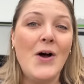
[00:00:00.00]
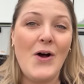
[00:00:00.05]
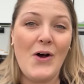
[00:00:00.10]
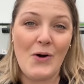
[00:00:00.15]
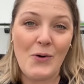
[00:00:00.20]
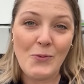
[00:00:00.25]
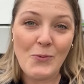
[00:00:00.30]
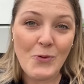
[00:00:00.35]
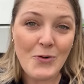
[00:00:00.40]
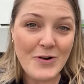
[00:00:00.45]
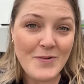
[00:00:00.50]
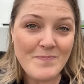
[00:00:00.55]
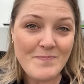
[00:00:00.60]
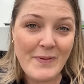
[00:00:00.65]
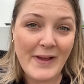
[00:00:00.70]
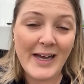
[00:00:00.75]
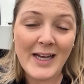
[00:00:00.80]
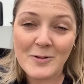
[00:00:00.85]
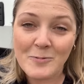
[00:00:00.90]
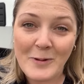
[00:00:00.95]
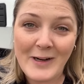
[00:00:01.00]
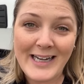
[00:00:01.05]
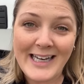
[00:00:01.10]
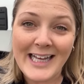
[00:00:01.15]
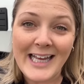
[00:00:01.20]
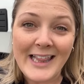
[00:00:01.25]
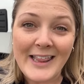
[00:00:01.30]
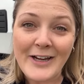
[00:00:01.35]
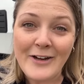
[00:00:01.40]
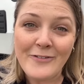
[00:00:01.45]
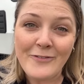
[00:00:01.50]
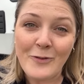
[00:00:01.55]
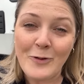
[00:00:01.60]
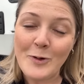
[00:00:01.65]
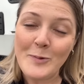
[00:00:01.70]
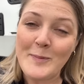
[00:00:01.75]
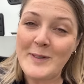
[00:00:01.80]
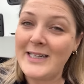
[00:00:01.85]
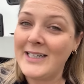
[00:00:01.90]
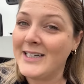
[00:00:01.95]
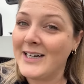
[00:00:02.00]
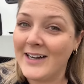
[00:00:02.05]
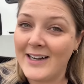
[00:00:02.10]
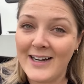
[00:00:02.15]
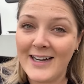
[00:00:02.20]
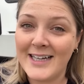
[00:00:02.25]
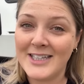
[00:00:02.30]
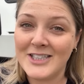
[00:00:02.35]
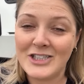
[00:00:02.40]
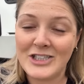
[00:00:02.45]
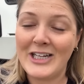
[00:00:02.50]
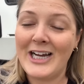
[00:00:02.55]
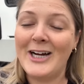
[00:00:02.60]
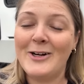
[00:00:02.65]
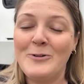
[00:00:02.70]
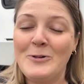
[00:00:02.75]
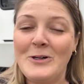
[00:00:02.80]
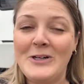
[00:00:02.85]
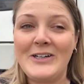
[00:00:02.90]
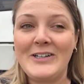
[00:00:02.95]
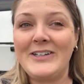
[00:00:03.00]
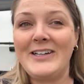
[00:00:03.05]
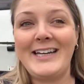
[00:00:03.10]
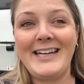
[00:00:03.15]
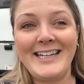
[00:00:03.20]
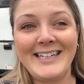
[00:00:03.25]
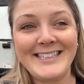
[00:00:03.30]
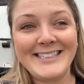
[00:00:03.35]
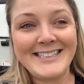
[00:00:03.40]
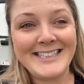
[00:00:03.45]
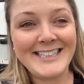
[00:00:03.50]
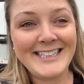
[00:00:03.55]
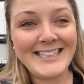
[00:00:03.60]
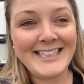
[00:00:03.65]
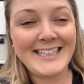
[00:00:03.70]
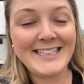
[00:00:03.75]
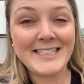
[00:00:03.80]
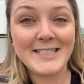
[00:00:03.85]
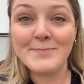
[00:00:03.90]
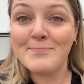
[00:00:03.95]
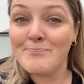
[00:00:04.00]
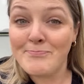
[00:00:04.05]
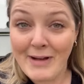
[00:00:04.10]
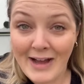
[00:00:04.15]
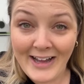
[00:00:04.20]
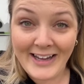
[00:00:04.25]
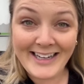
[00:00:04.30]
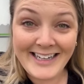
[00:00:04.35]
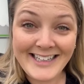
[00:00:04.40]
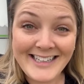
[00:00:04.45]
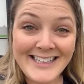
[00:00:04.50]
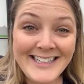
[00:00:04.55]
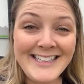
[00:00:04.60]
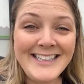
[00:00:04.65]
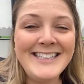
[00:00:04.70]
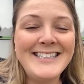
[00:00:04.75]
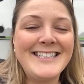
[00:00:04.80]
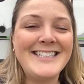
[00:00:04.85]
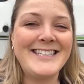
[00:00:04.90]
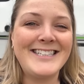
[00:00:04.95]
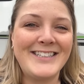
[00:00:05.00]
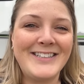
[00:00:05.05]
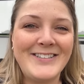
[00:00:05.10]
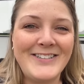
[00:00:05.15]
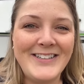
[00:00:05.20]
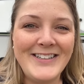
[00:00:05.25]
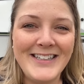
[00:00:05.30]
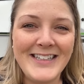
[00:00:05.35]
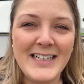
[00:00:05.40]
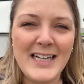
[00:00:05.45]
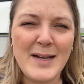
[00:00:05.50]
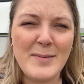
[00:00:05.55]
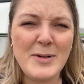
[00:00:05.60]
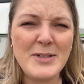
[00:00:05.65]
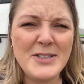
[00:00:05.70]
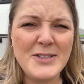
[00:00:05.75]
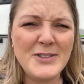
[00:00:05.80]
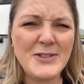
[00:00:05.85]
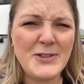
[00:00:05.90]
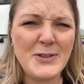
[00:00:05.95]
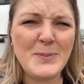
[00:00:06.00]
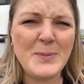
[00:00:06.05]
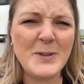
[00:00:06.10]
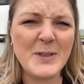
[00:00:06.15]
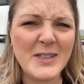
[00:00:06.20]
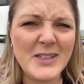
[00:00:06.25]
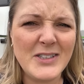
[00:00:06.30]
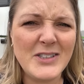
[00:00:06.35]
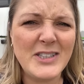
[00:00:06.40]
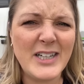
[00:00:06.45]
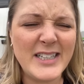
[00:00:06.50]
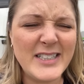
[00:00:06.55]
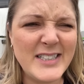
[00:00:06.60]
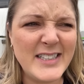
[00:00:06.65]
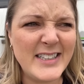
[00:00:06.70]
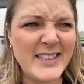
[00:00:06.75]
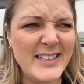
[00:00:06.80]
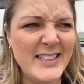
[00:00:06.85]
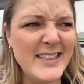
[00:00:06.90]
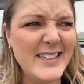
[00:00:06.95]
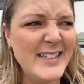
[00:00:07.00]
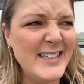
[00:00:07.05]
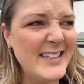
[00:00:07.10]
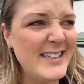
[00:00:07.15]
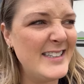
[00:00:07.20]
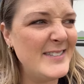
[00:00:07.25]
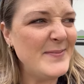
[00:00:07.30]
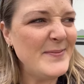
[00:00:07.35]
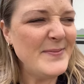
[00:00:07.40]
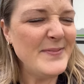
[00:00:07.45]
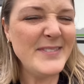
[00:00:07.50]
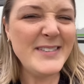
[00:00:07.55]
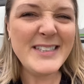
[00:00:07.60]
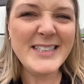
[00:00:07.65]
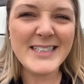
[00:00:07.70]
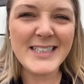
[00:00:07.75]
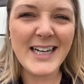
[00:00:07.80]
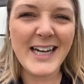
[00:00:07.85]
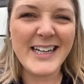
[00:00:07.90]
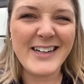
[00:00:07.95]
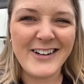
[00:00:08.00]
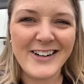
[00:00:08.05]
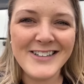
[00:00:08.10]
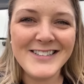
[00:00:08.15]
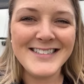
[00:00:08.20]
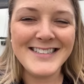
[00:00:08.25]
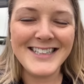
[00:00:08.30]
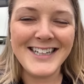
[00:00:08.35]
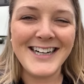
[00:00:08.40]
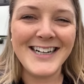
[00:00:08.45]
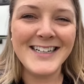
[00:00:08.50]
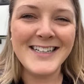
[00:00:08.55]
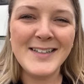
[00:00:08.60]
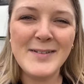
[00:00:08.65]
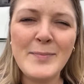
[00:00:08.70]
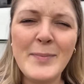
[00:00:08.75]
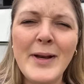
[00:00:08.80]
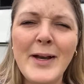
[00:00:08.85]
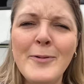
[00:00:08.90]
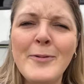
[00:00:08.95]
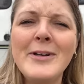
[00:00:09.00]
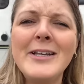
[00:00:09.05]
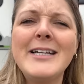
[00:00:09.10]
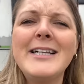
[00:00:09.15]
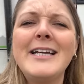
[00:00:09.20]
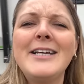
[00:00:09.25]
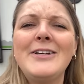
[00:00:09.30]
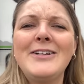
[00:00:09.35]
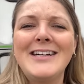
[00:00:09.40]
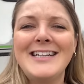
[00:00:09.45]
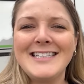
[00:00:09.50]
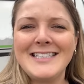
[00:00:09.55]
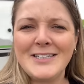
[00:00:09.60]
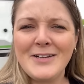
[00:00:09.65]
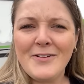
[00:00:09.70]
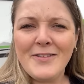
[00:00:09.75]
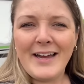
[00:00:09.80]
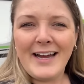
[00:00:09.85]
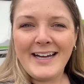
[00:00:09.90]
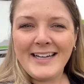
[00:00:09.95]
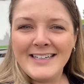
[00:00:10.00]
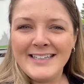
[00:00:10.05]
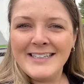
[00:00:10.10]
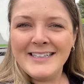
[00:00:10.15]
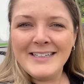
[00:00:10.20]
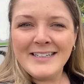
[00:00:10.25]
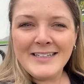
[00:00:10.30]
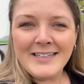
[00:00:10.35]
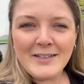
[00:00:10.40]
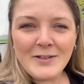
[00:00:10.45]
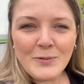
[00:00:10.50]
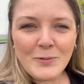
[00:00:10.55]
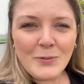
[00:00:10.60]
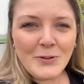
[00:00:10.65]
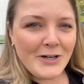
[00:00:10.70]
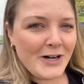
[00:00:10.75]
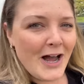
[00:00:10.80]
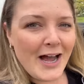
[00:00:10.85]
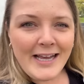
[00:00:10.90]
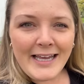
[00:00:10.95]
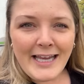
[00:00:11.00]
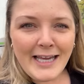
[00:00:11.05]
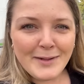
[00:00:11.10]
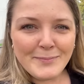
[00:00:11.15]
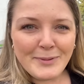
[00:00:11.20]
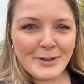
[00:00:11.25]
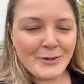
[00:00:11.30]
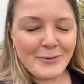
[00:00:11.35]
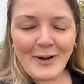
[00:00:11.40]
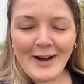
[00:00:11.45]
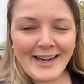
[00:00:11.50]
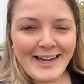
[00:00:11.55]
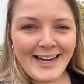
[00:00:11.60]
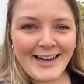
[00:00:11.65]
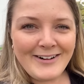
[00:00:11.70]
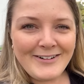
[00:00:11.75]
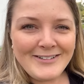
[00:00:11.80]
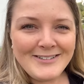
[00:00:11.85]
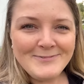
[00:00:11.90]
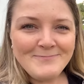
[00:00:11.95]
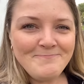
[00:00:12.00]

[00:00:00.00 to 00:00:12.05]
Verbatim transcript: a warm bed waiting in there for me, a hot shower, and it's mine. So I'm also super congested, so it's kind of hard to talk. But I wanted to let you guys know that we're not camping right now.